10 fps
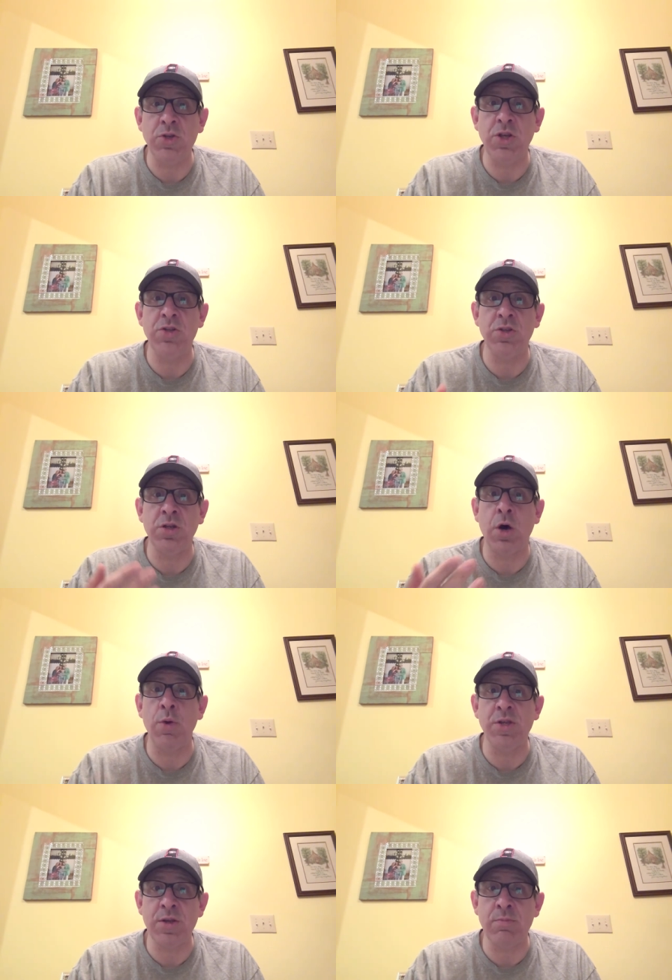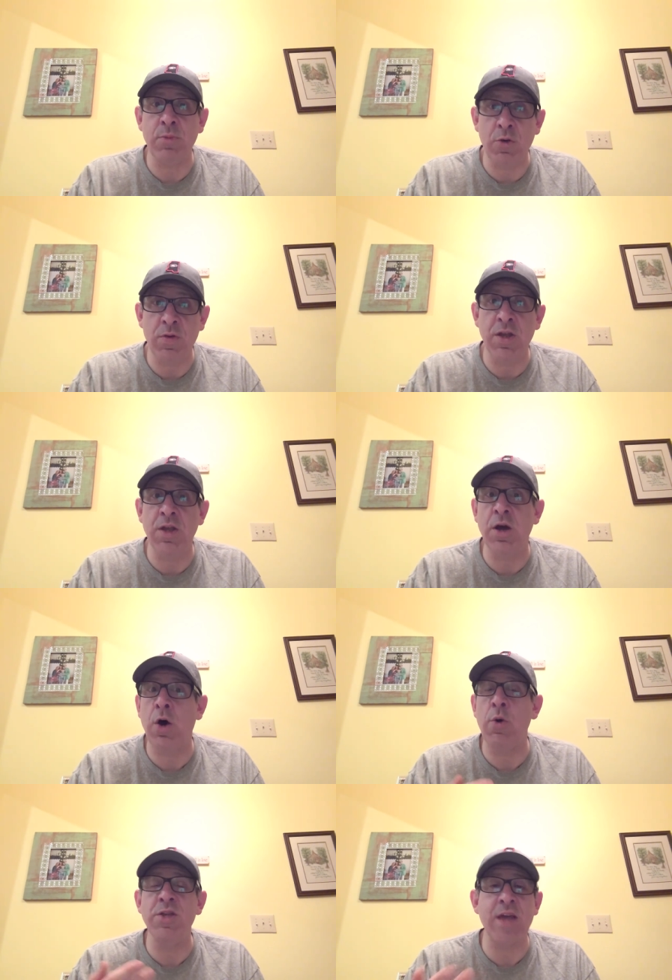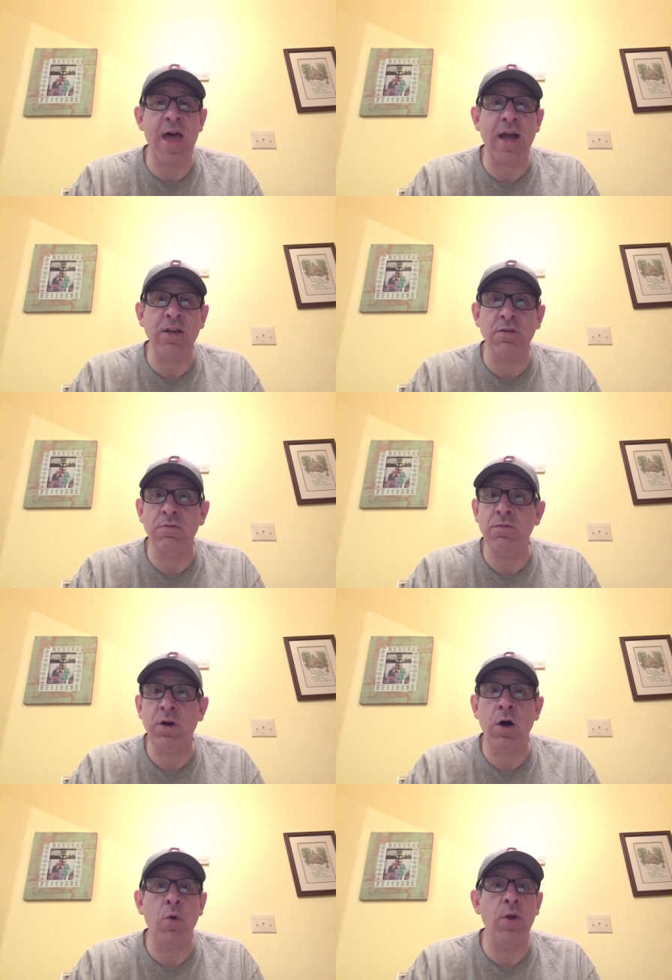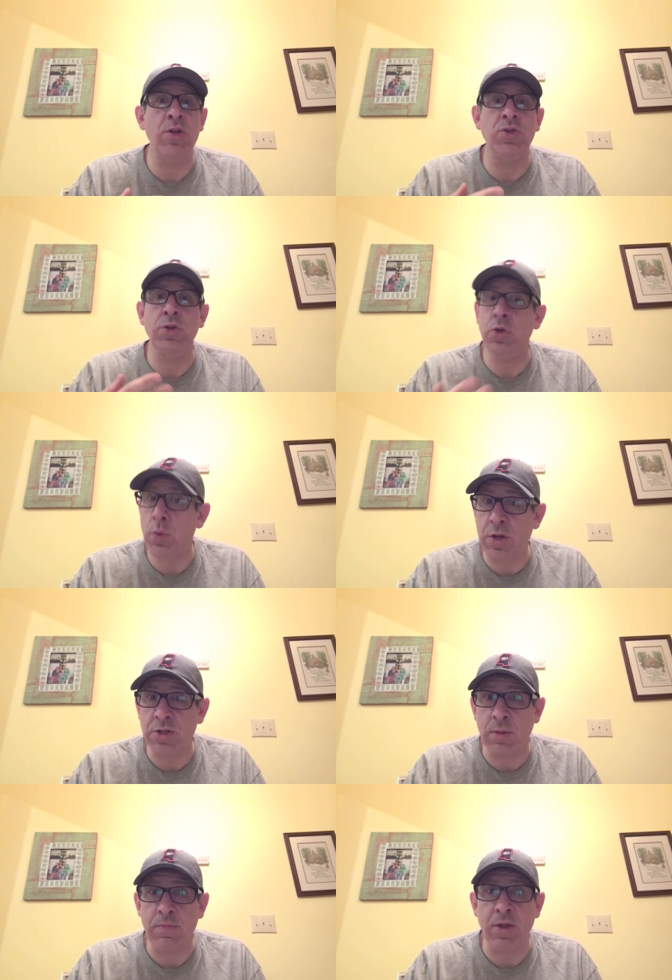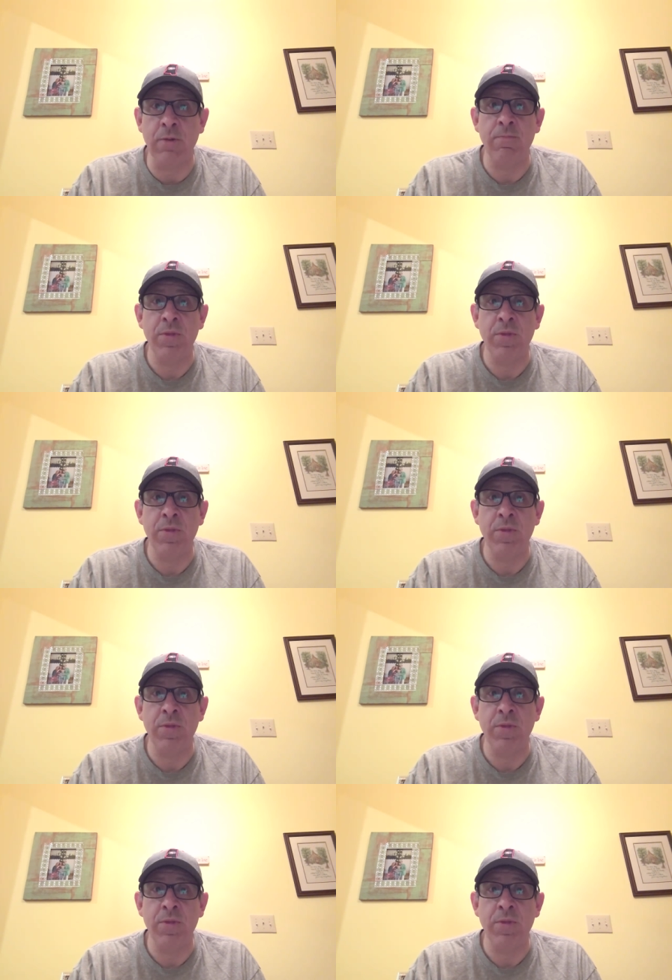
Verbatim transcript: Jesus is always moving, always active, always doing something.